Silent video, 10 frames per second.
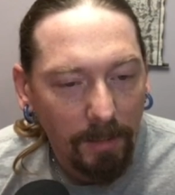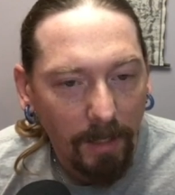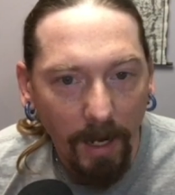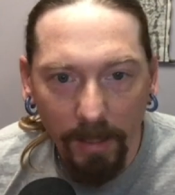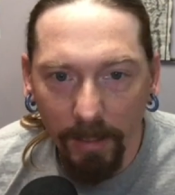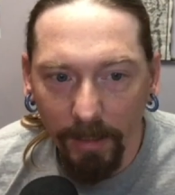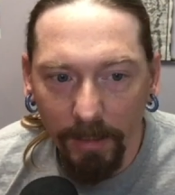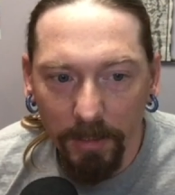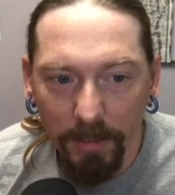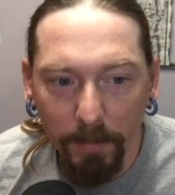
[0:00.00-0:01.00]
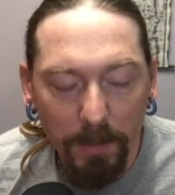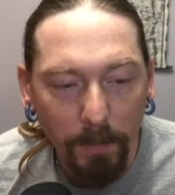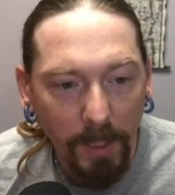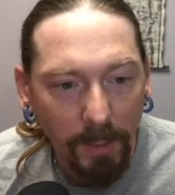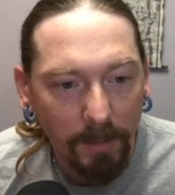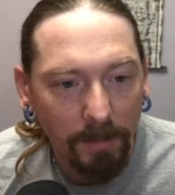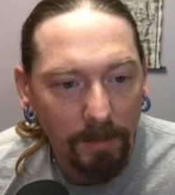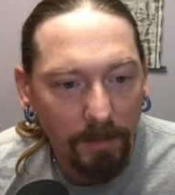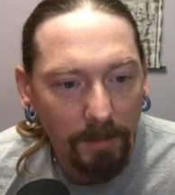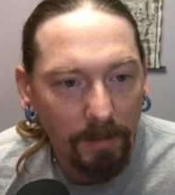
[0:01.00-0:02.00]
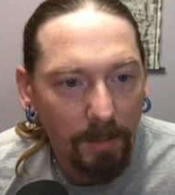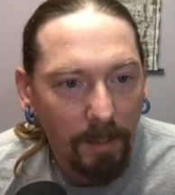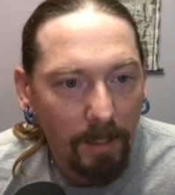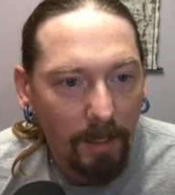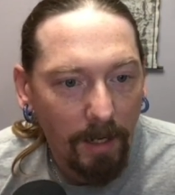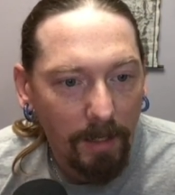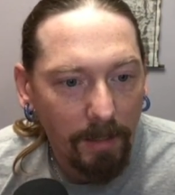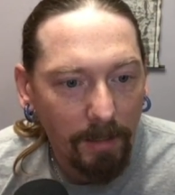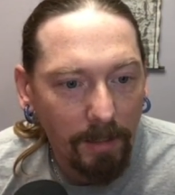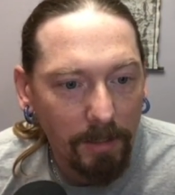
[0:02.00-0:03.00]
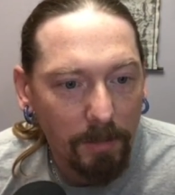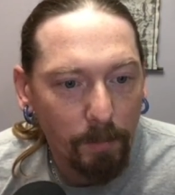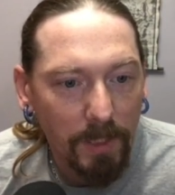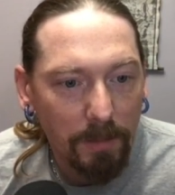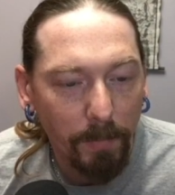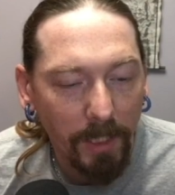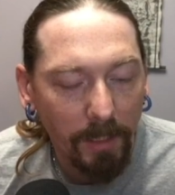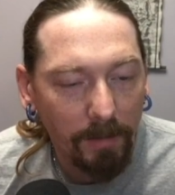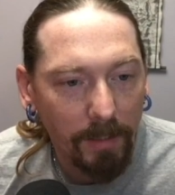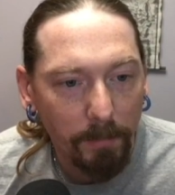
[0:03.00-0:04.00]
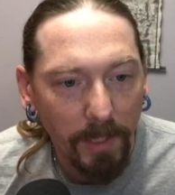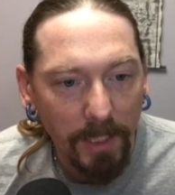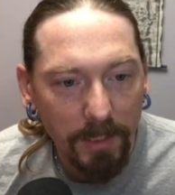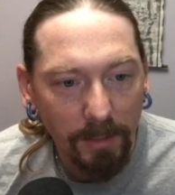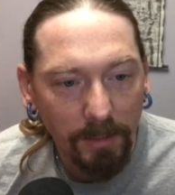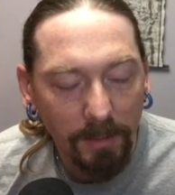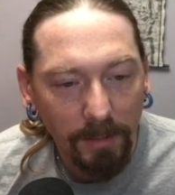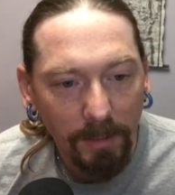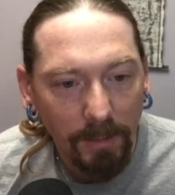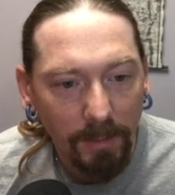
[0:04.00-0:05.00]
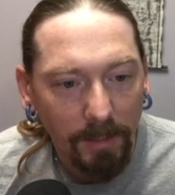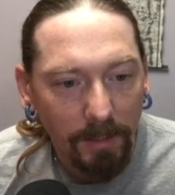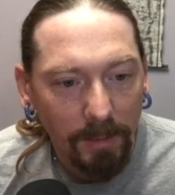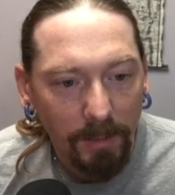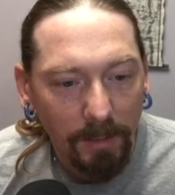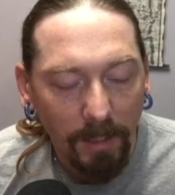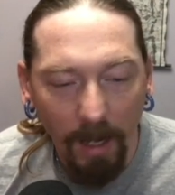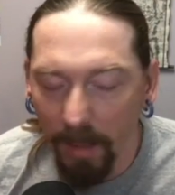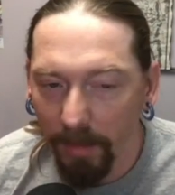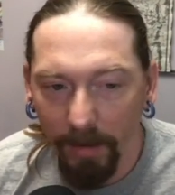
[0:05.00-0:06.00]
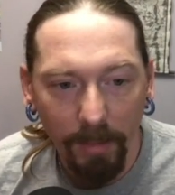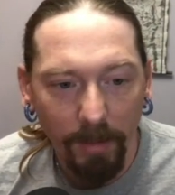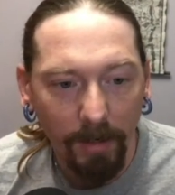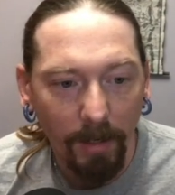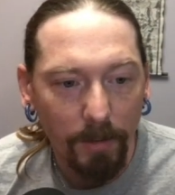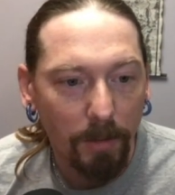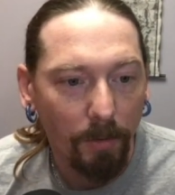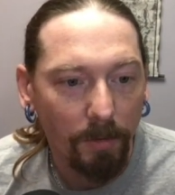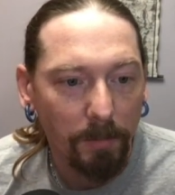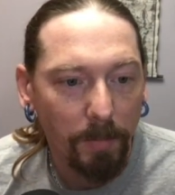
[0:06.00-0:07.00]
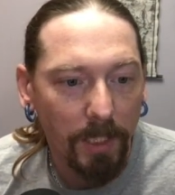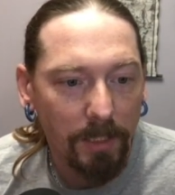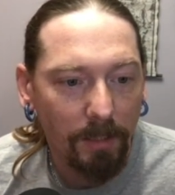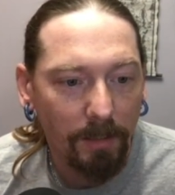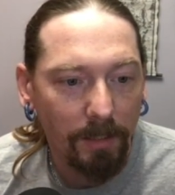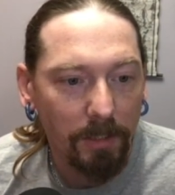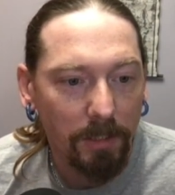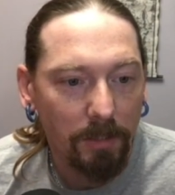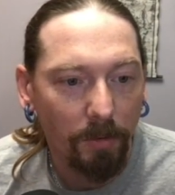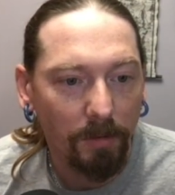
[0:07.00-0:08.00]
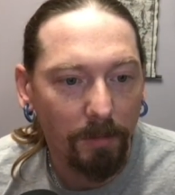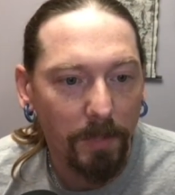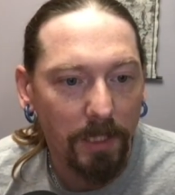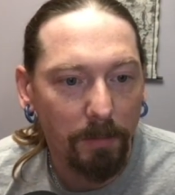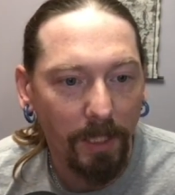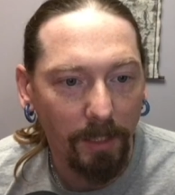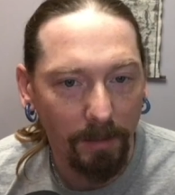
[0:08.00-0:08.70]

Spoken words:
I think he just missed mate. I think he just missed mate. That's amazing. I think I was totally busted and he just totally missed mate.